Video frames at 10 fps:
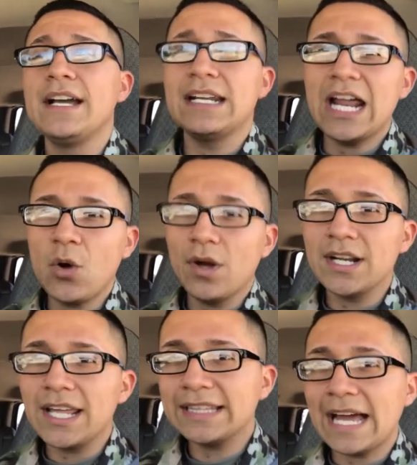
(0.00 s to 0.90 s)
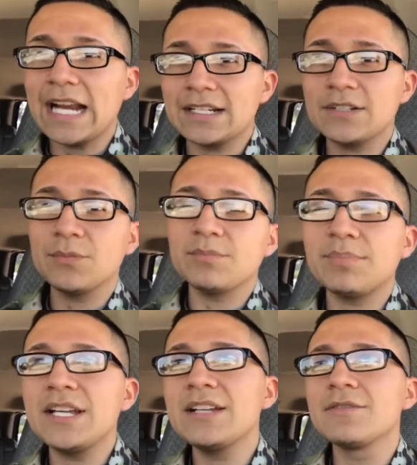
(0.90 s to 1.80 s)
And I don't want to let that
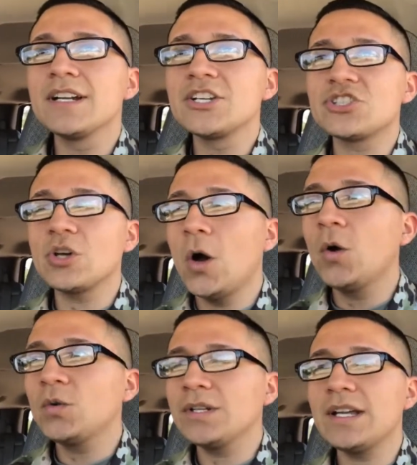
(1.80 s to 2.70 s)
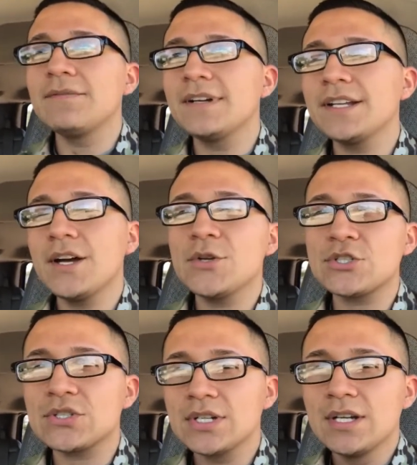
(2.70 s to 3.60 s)
be really shown in
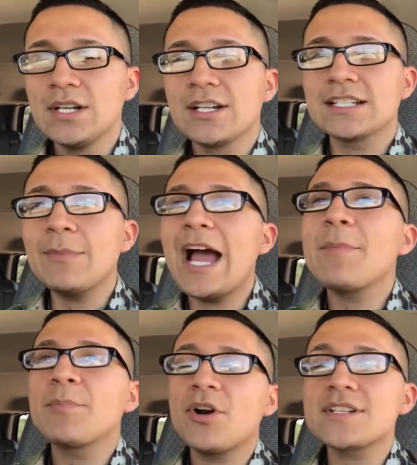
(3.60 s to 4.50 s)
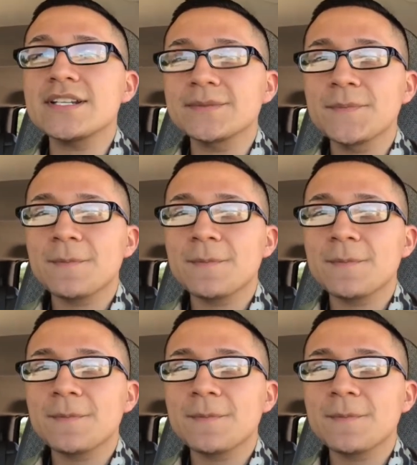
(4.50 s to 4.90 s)
videos. Because I'm a happy person.